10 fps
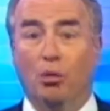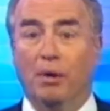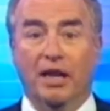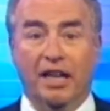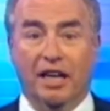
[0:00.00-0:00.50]

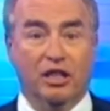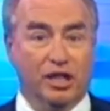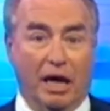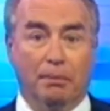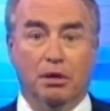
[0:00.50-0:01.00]
many
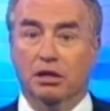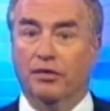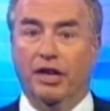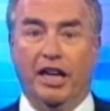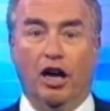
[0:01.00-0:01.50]
examples
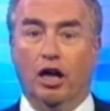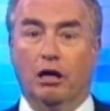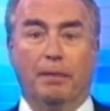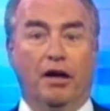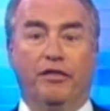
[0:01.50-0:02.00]
of
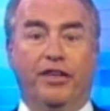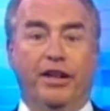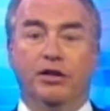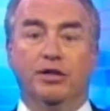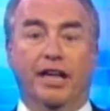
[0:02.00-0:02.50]
idiotic male
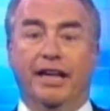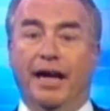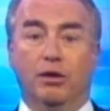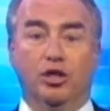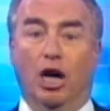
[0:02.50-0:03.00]
figures that
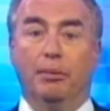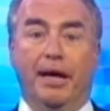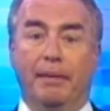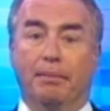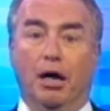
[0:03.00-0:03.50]
now
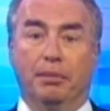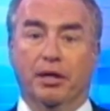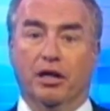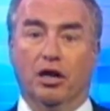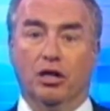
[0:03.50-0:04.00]
dominate
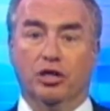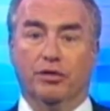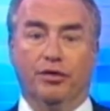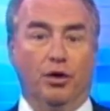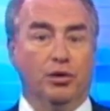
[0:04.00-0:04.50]
popular culture,
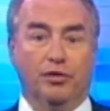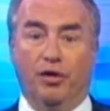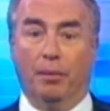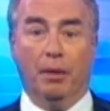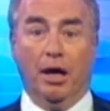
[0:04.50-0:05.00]
folks,
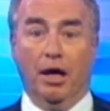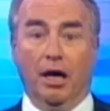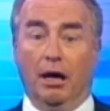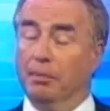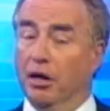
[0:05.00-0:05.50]
from
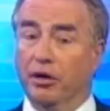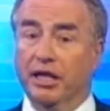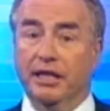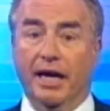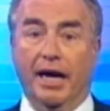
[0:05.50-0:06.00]

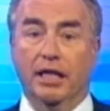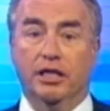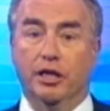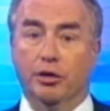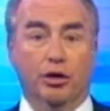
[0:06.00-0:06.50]
American Dad
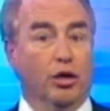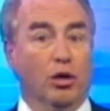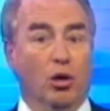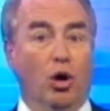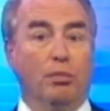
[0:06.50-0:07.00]
to good
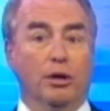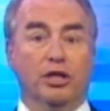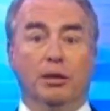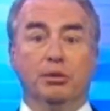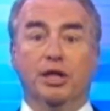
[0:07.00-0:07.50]
old Homer
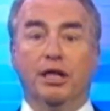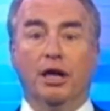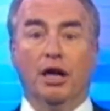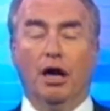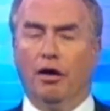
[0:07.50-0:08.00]
Simpson.
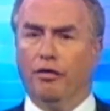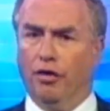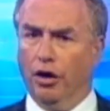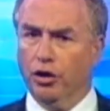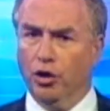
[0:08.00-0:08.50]

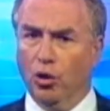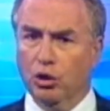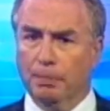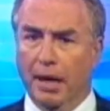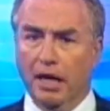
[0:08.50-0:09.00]
Father
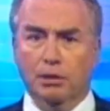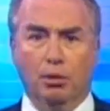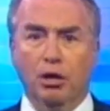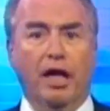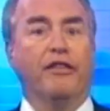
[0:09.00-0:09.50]
knows best,
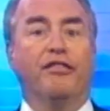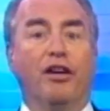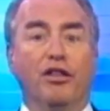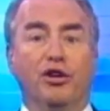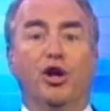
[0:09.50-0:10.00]
more like
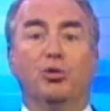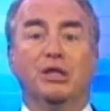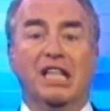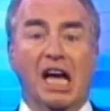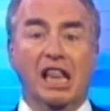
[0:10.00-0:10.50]
father knows
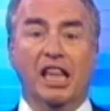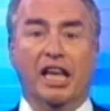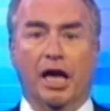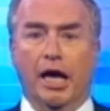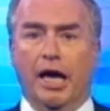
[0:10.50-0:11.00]

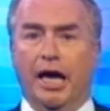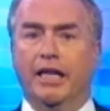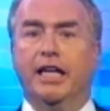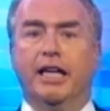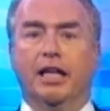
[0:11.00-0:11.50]
nothing.
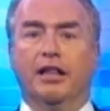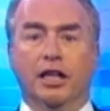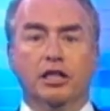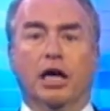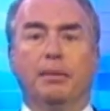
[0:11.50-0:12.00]
Indeed,
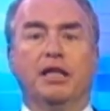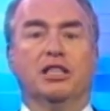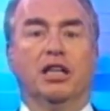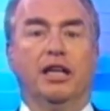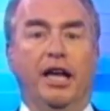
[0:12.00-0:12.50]
this coming
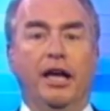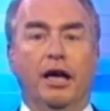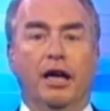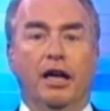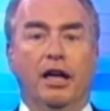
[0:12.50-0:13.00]
Sunday,
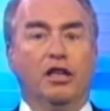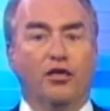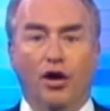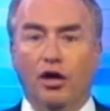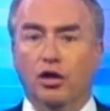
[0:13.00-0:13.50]
it's
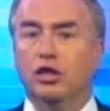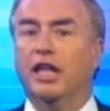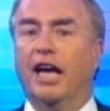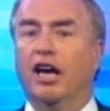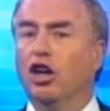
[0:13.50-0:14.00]
Father's
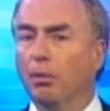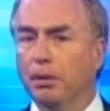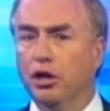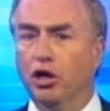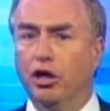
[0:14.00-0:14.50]
Day, an
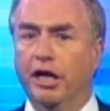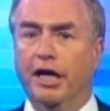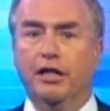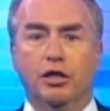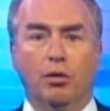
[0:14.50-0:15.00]

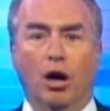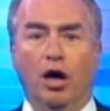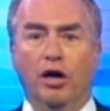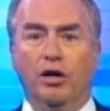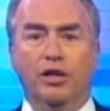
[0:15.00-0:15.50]
opportunity to
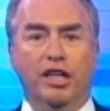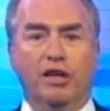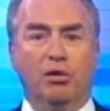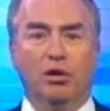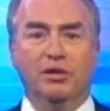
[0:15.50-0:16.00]
honor
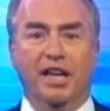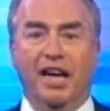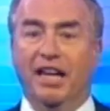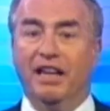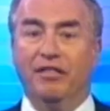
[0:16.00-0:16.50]
dear old
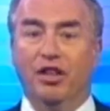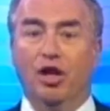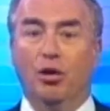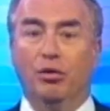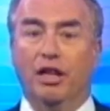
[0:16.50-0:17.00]
dad, even
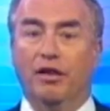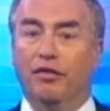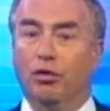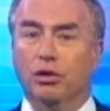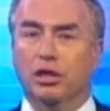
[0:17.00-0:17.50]
though the
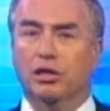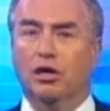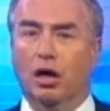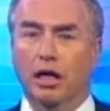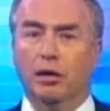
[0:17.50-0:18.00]
forces in
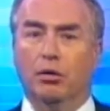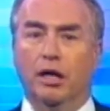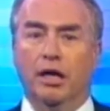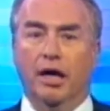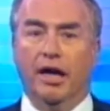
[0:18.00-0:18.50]

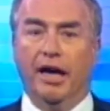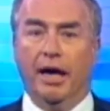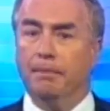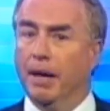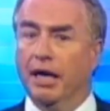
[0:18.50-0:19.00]
Hollywood
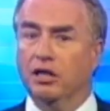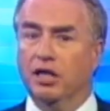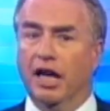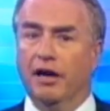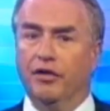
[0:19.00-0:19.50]
and
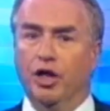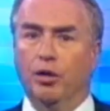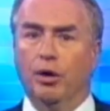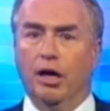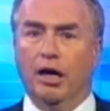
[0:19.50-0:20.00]
Madison
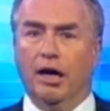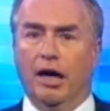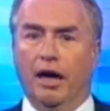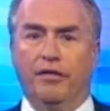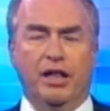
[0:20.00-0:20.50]
Avenue
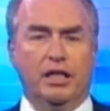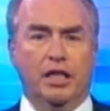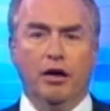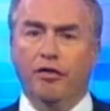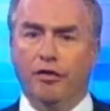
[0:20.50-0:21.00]
have a
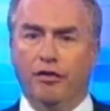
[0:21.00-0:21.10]
different